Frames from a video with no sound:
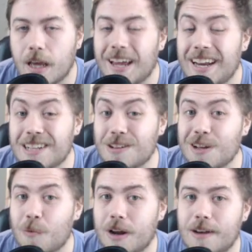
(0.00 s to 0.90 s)
It is only
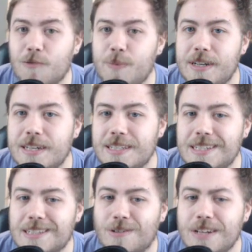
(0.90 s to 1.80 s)
1 of because
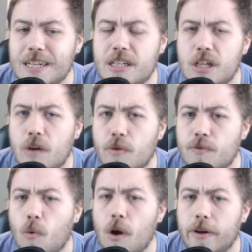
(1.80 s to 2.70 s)
it's only a 2 for
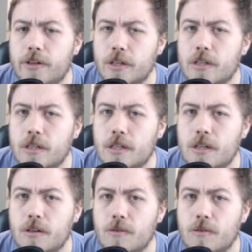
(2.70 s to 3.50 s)
4 on your turn,